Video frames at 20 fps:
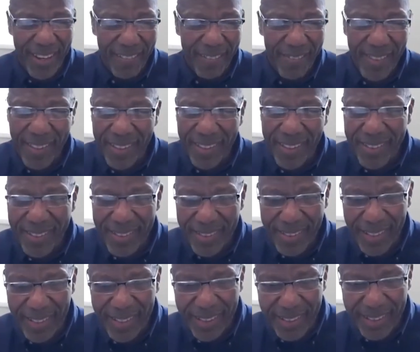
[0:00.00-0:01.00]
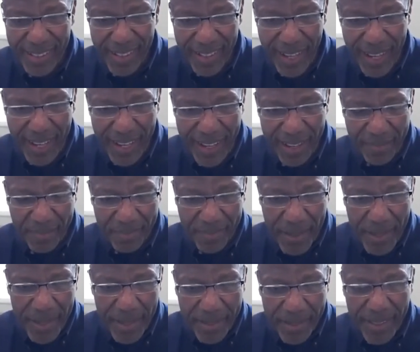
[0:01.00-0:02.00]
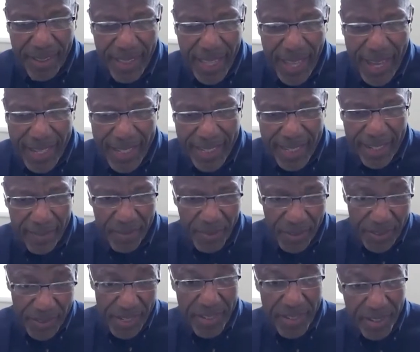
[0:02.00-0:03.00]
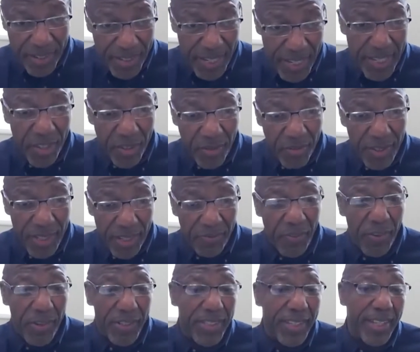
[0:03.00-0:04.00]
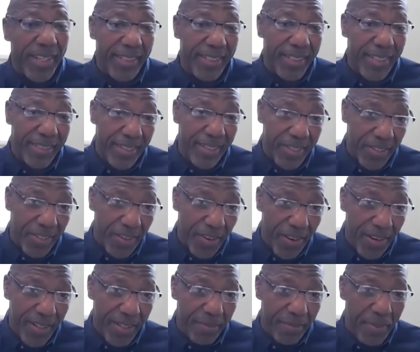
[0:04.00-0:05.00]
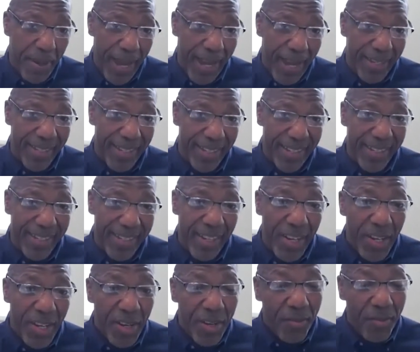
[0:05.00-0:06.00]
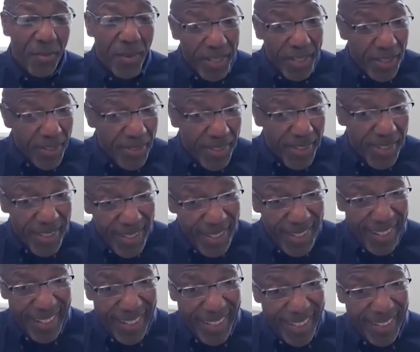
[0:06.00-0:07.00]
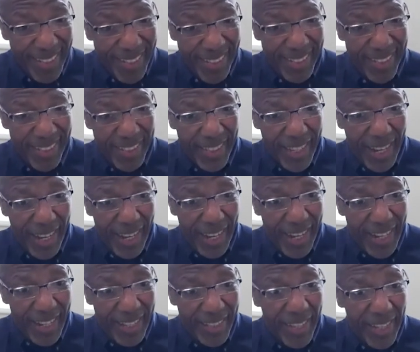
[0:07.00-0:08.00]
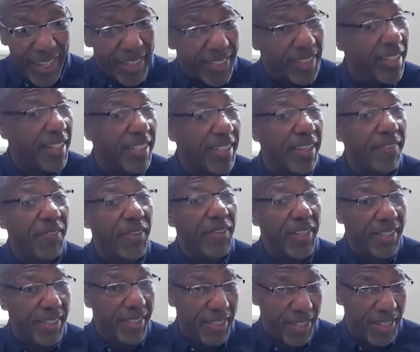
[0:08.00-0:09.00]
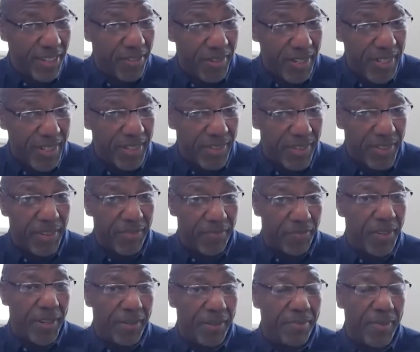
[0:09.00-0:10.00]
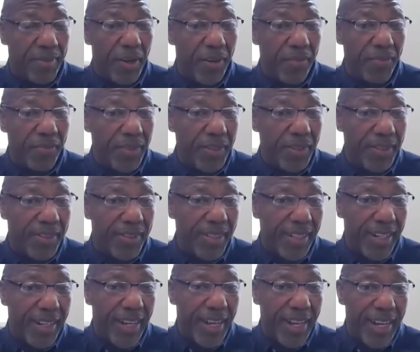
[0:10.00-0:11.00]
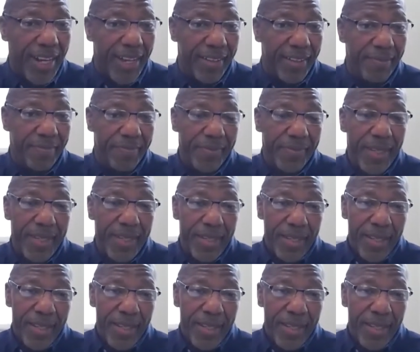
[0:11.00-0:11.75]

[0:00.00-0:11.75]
of the the, um, the last several years since 2014 and the start of passage, what you see is uh, a significant decrease uh, from over um,